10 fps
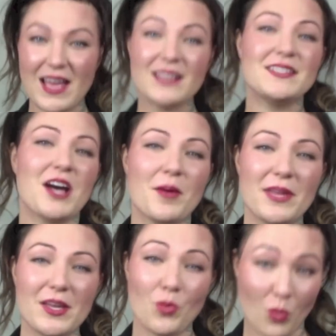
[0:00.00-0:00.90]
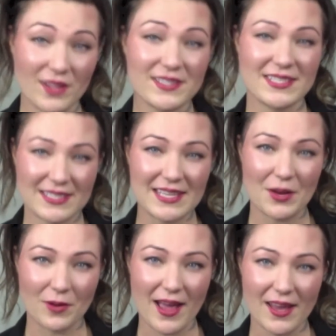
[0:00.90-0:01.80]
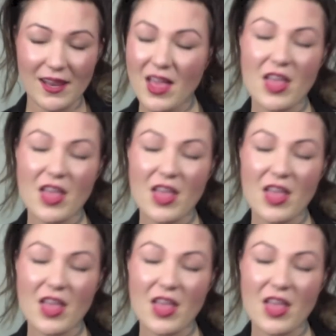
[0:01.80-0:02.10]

Tommy wants to stay red,